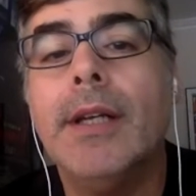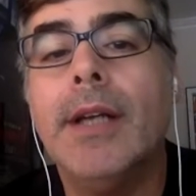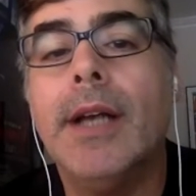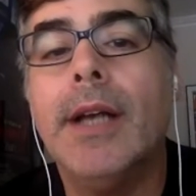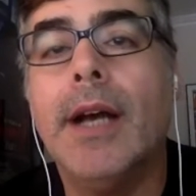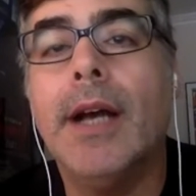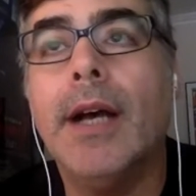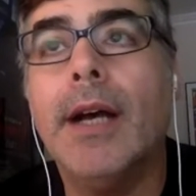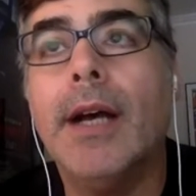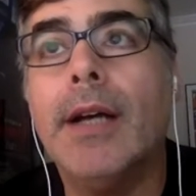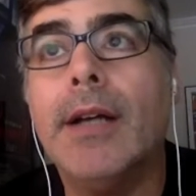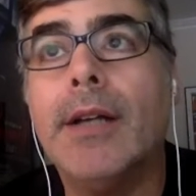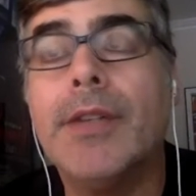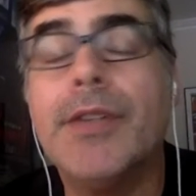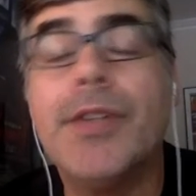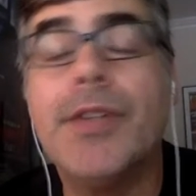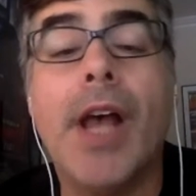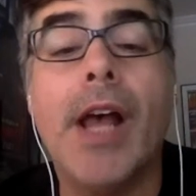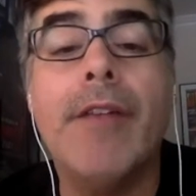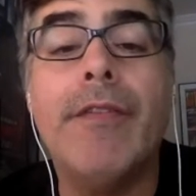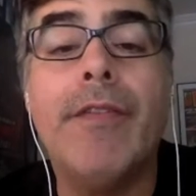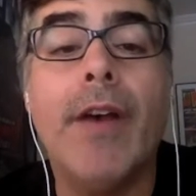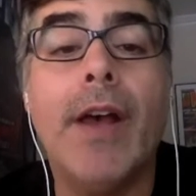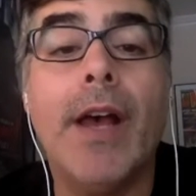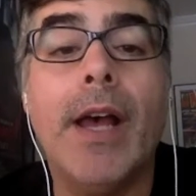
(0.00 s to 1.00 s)

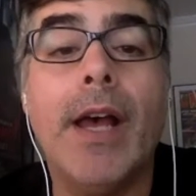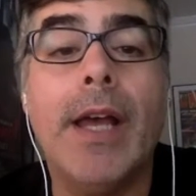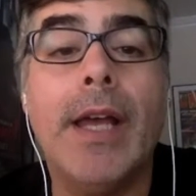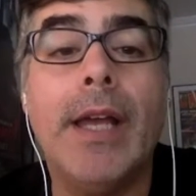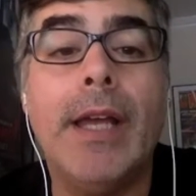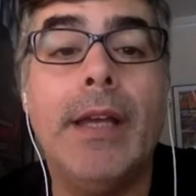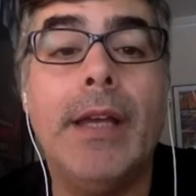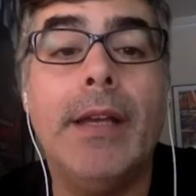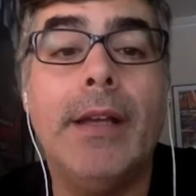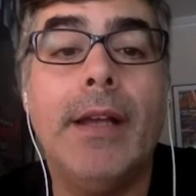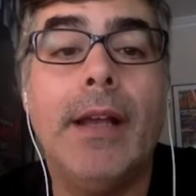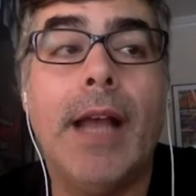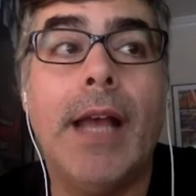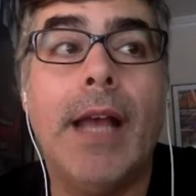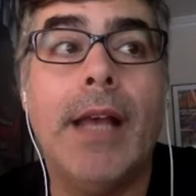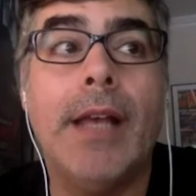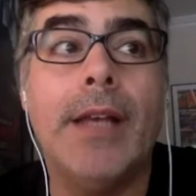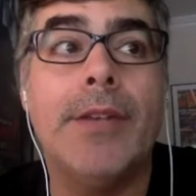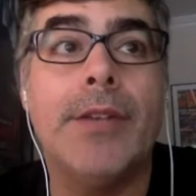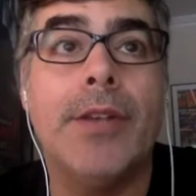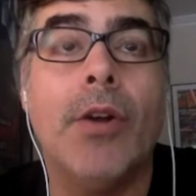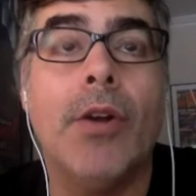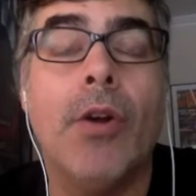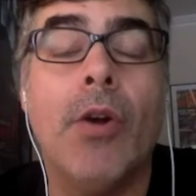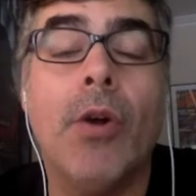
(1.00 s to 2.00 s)
Sci-fi
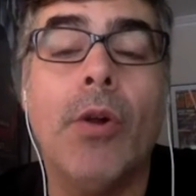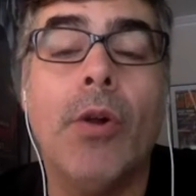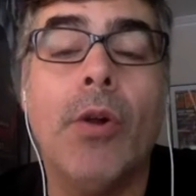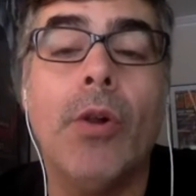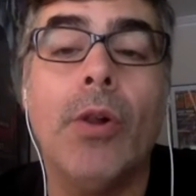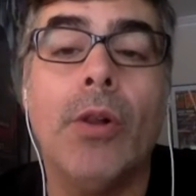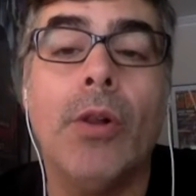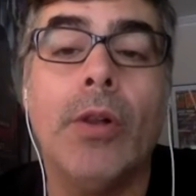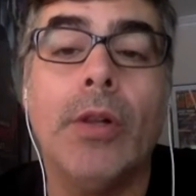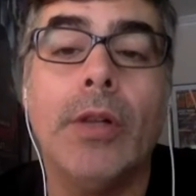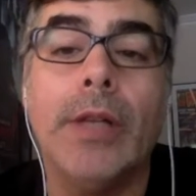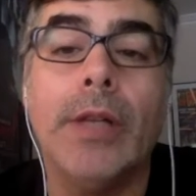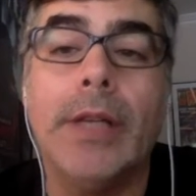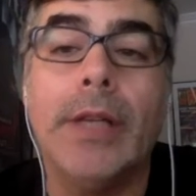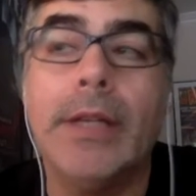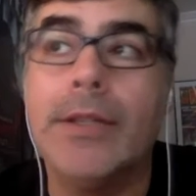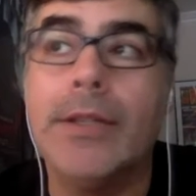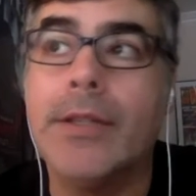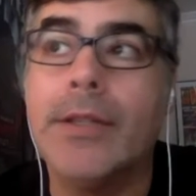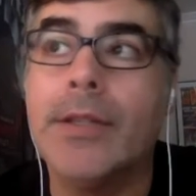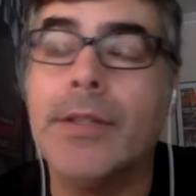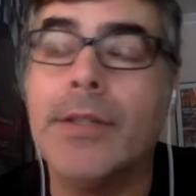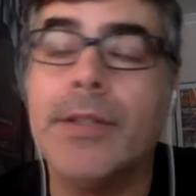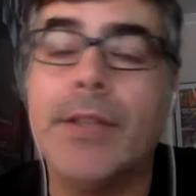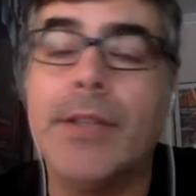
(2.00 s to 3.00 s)
as a whole
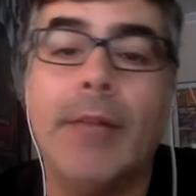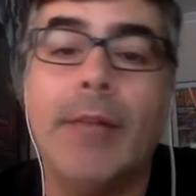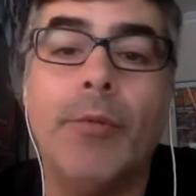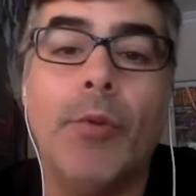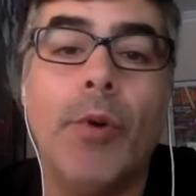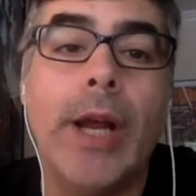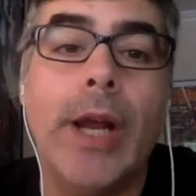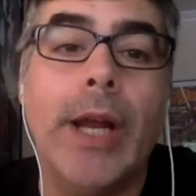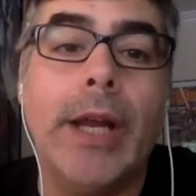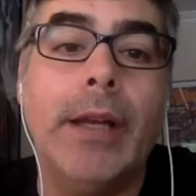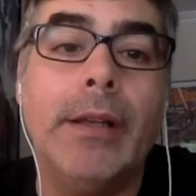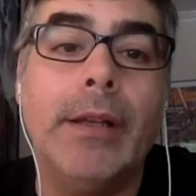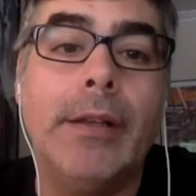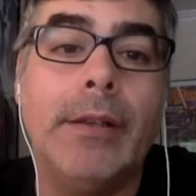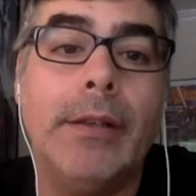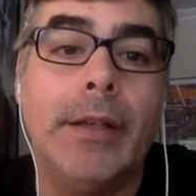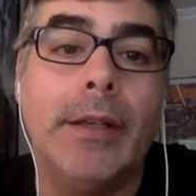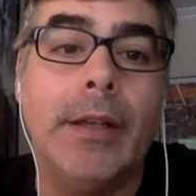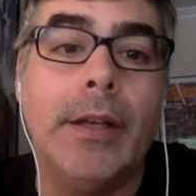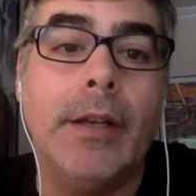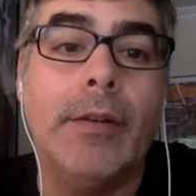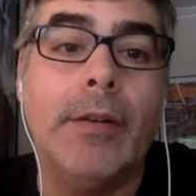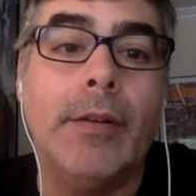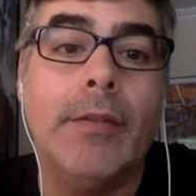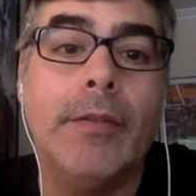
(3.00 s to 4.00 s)
is the same way.
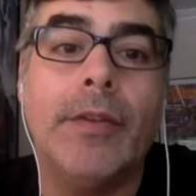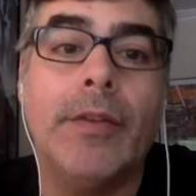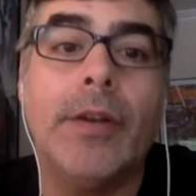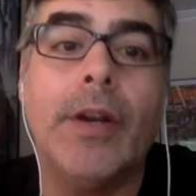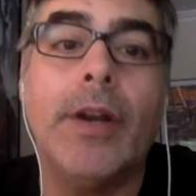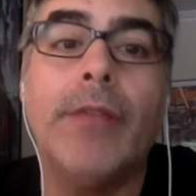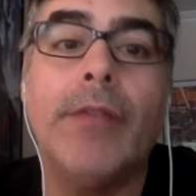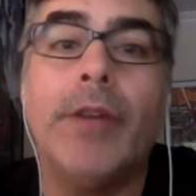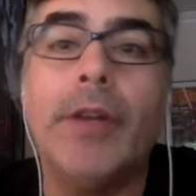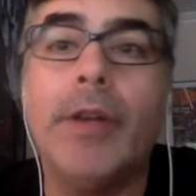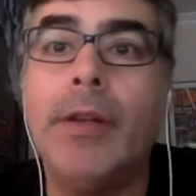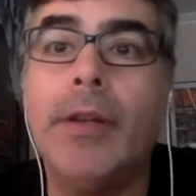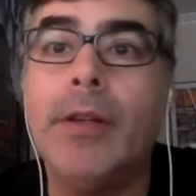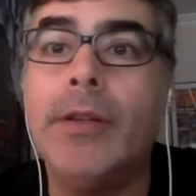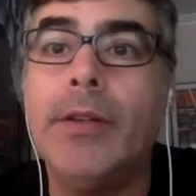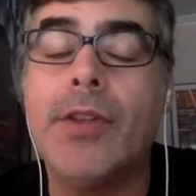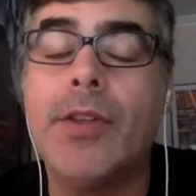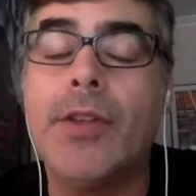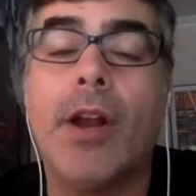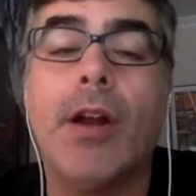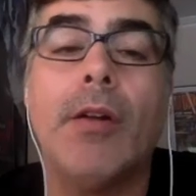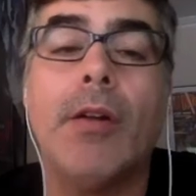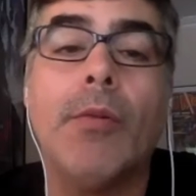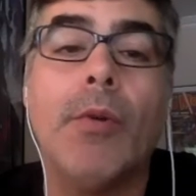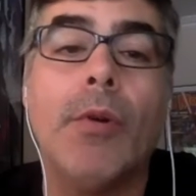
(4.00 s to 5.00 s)
You know, for every
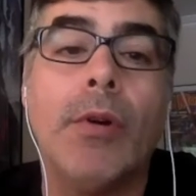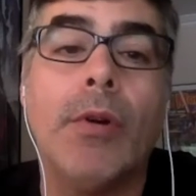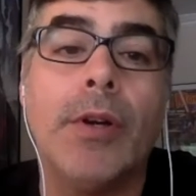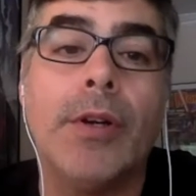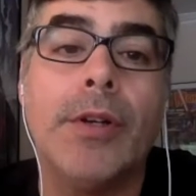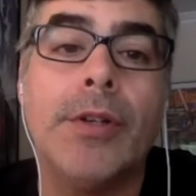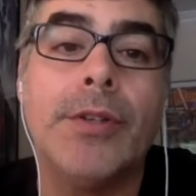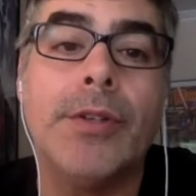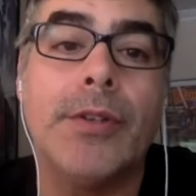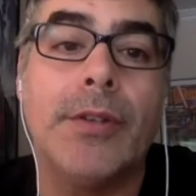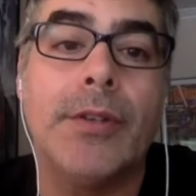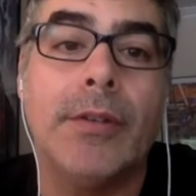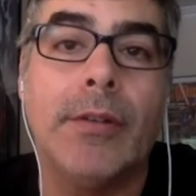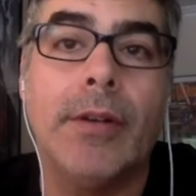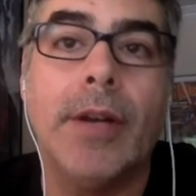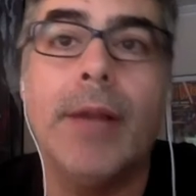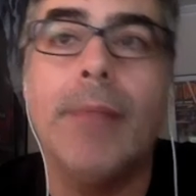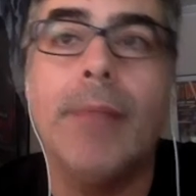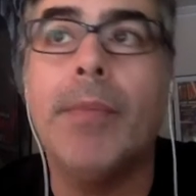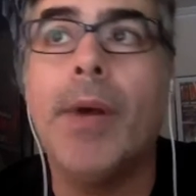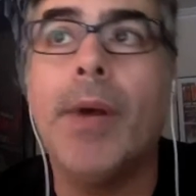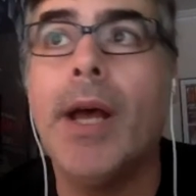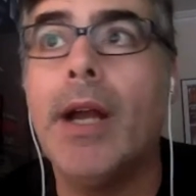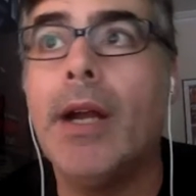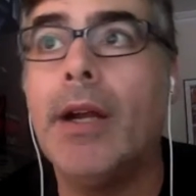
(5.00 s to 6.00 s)
Star Wars or
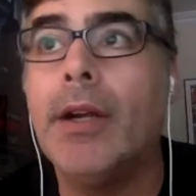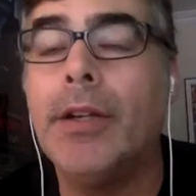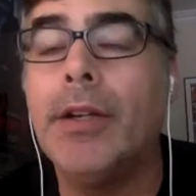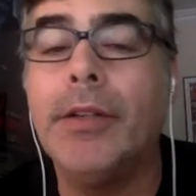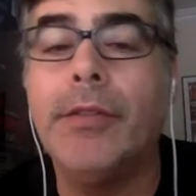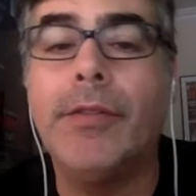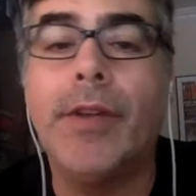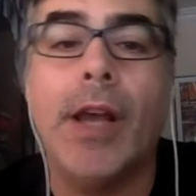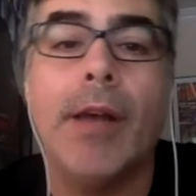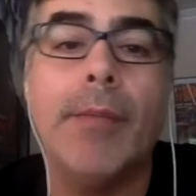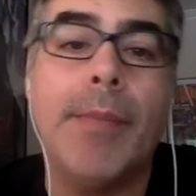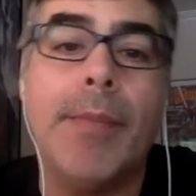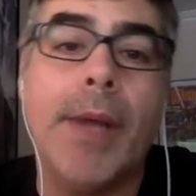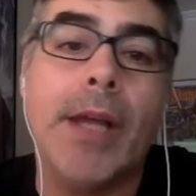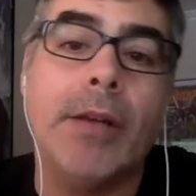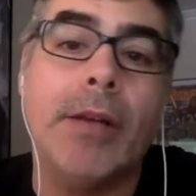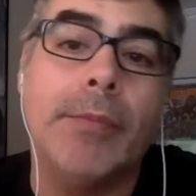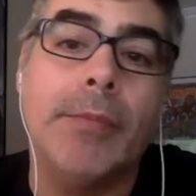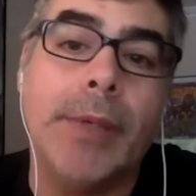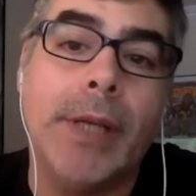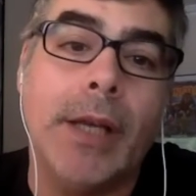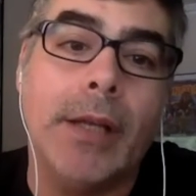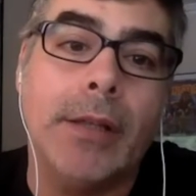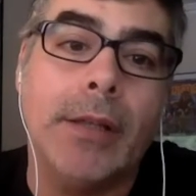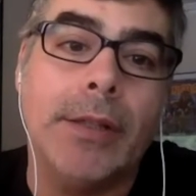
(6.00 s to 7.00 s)
Empire, you've got Battle
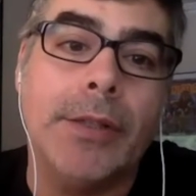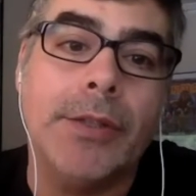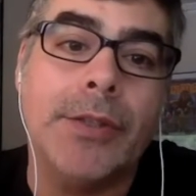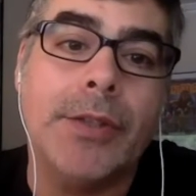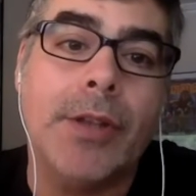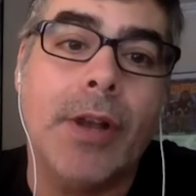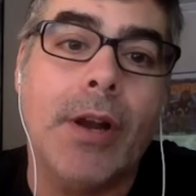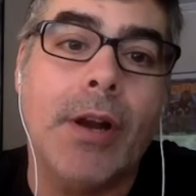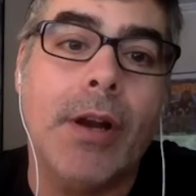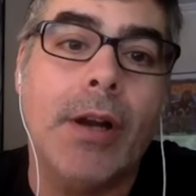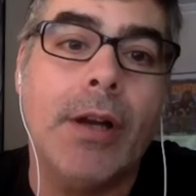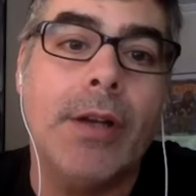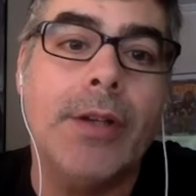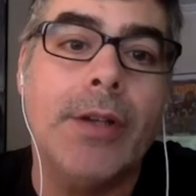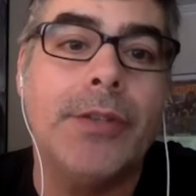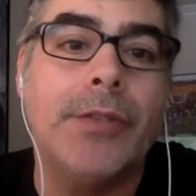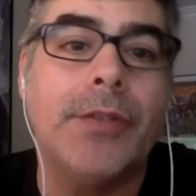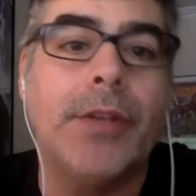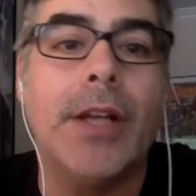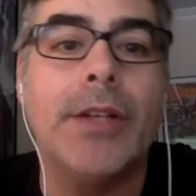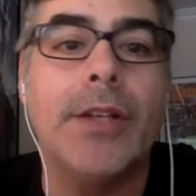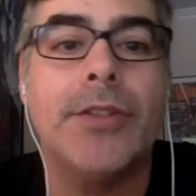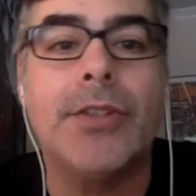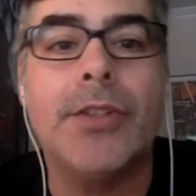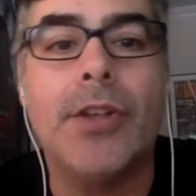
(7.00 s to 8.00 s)
Beyond the Stars,
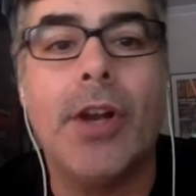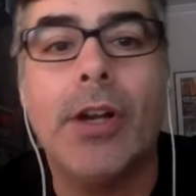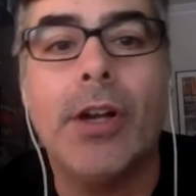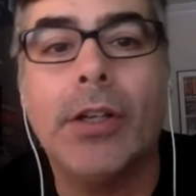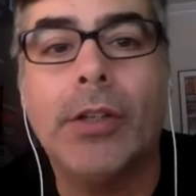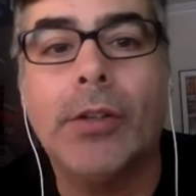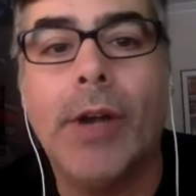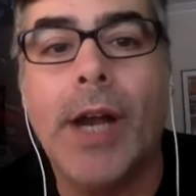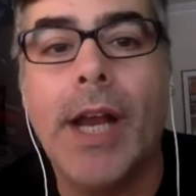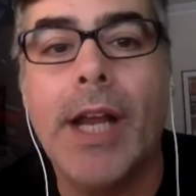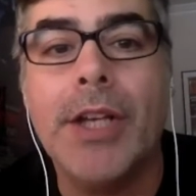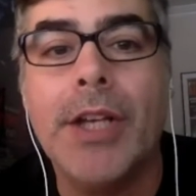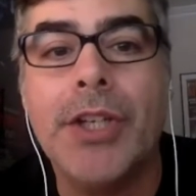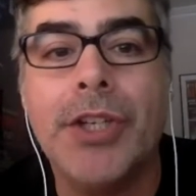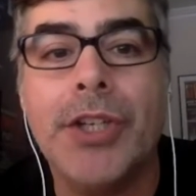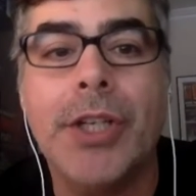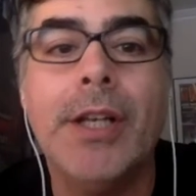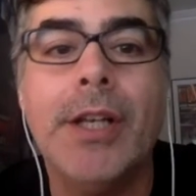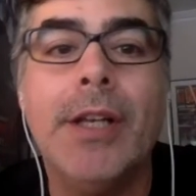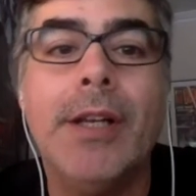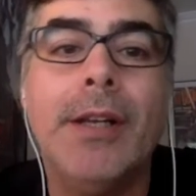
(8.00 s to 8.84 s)
you've got Star Crash,